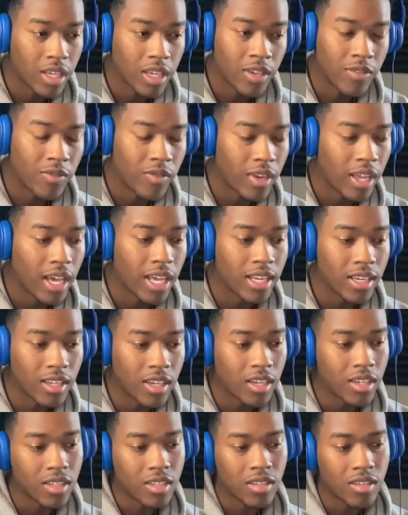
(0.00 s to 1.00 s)
If not
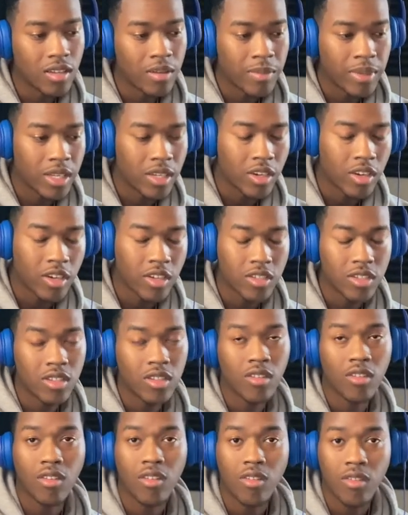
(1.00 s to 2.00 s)
Duck, I mean Durk is
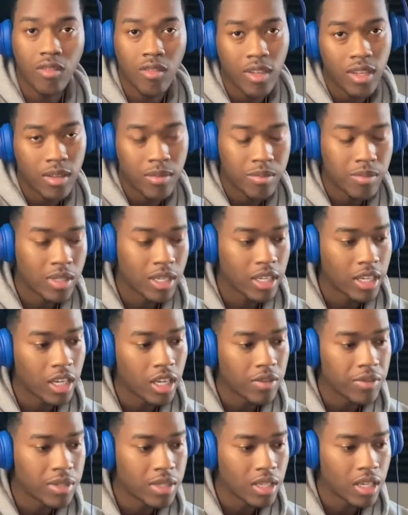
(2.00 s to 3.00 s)
still gonna help take care
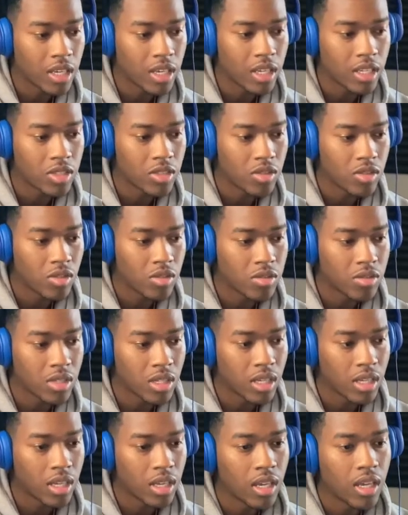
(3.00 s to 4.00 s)
of his kids. You know what I'm
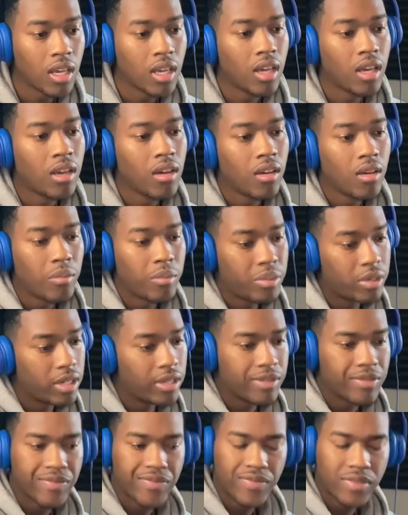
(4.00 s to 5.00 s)
saying? But
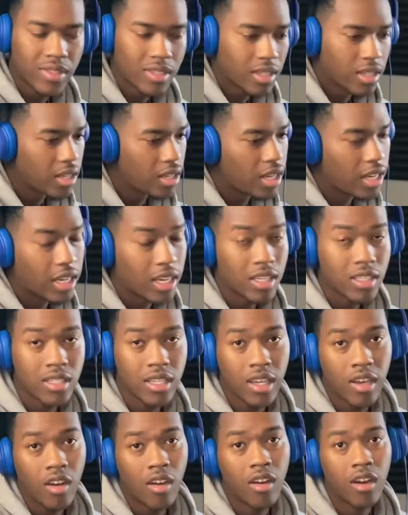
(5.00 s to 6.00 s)
like I
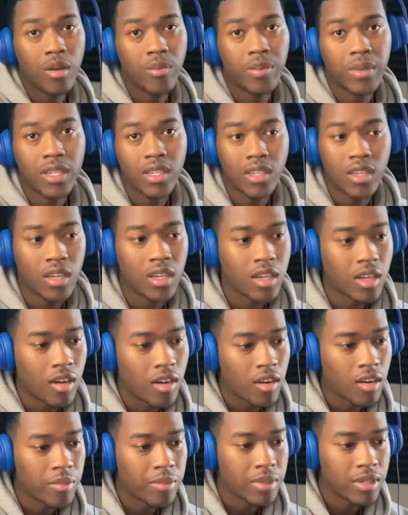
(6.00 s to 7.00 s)
said, RP Duck,
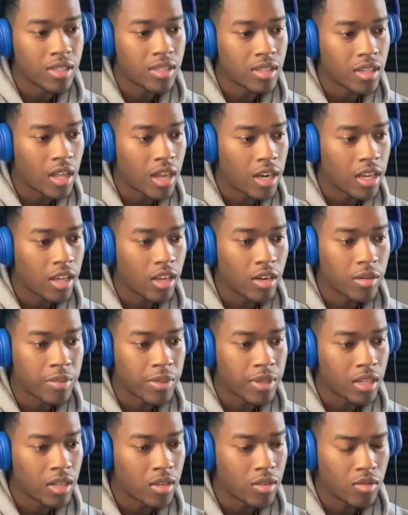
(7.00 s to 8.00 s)
RP Slotty,
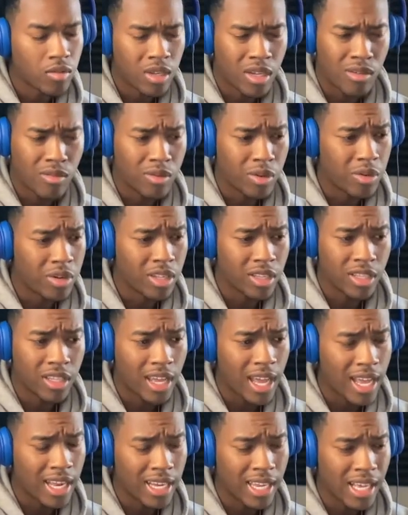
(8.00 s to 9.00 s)
RP. I don't know that the
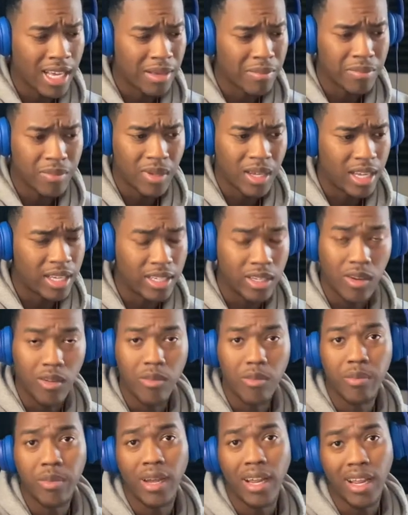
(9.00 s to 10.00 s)
guy name. I
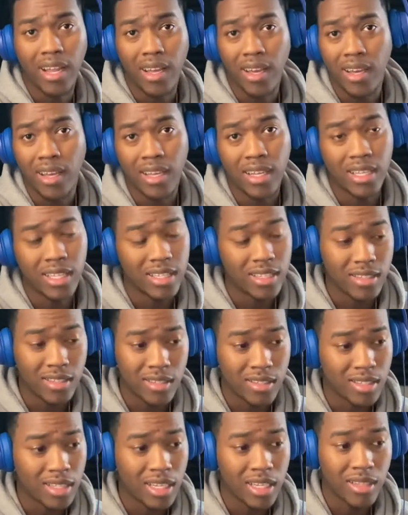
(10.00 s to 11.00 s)
don't, but uh, he
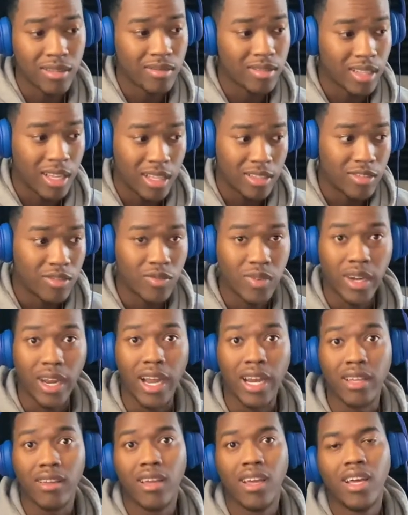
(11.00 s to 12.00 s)
just said it and I just forgot
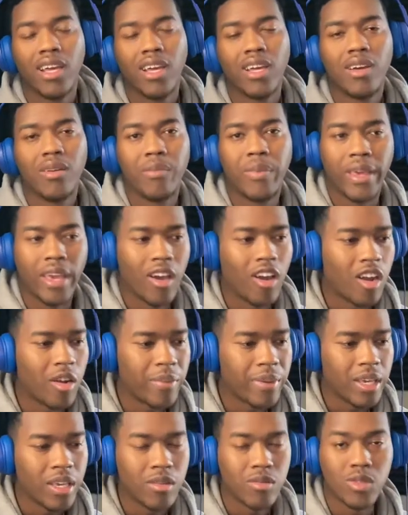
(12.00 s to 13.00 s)
it. But yeah,
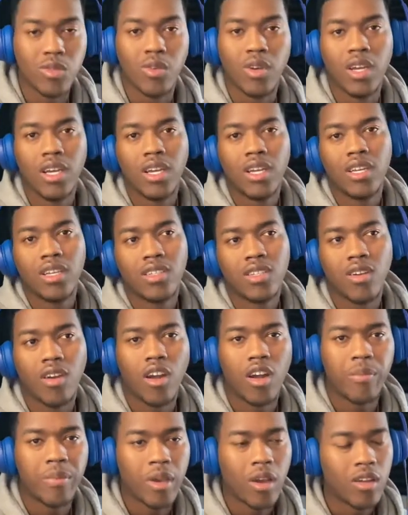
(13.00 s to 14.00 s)
RP him too. So
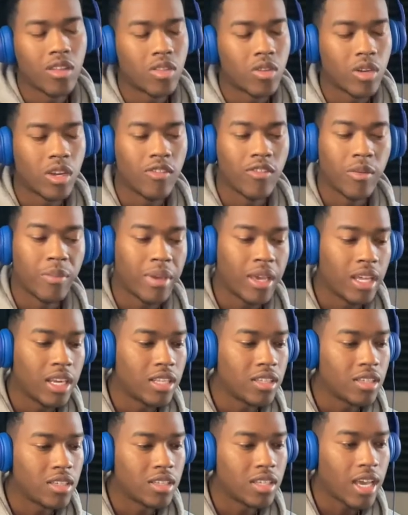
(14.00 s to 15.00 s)
RP, all three of them, man.
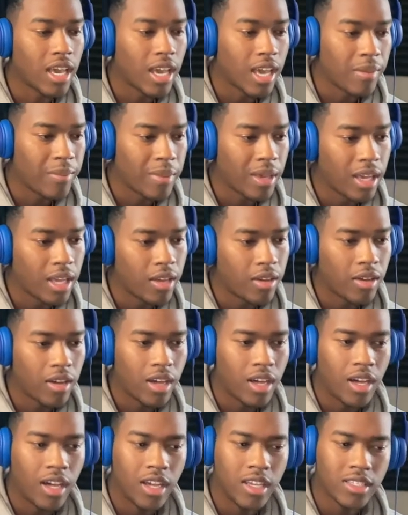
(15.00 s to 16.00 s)
This is sad, man.
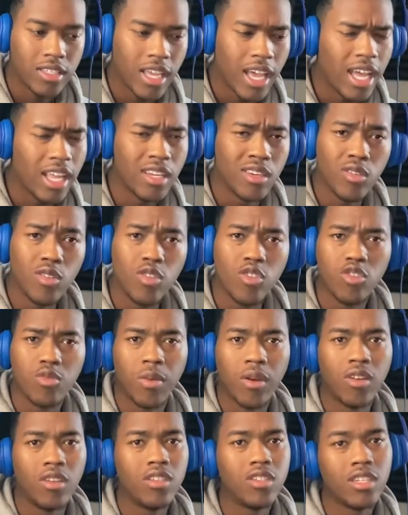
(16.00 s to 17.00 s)
Uh, sad news,
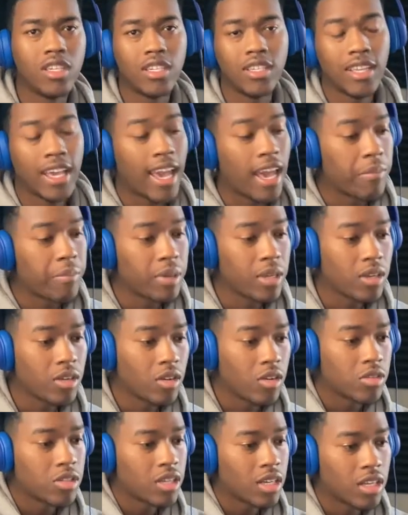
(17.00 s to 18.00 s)
bro. This shouldn't happen. You know
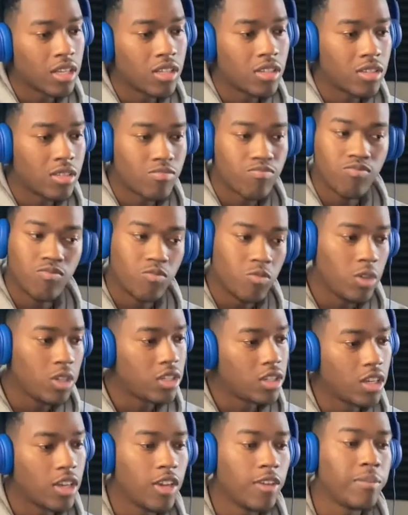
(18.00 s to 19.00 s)
what I'm saying? This we
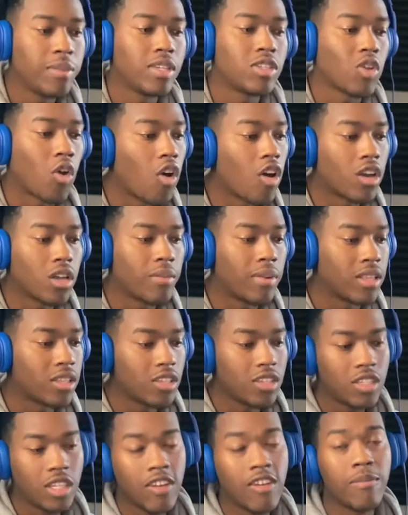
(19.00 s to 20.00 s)
shouldn't be talking about.
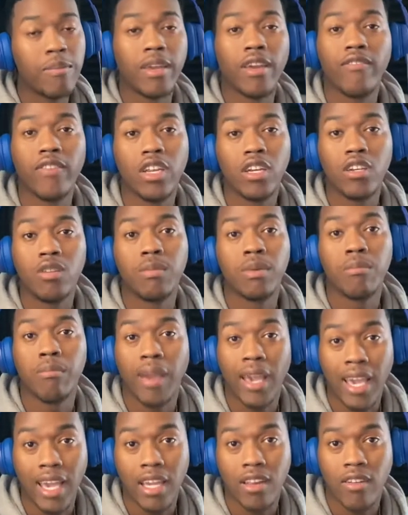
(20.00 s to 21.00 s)
This shouldn't be a video to be
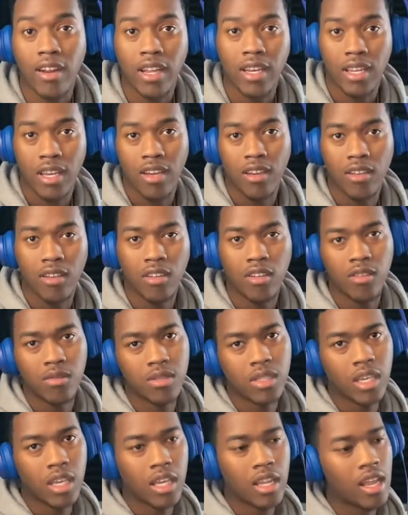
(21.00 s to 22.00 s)
made right now. You know what I'm
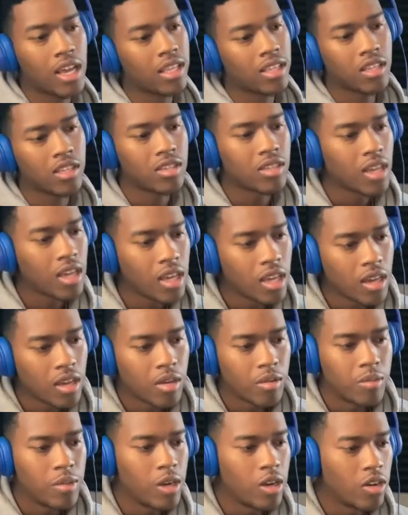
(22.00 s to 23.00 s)
saying? Like this,
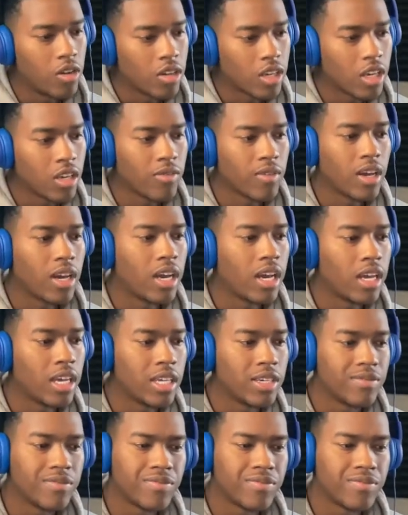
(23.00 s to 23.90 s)
bro. King Von.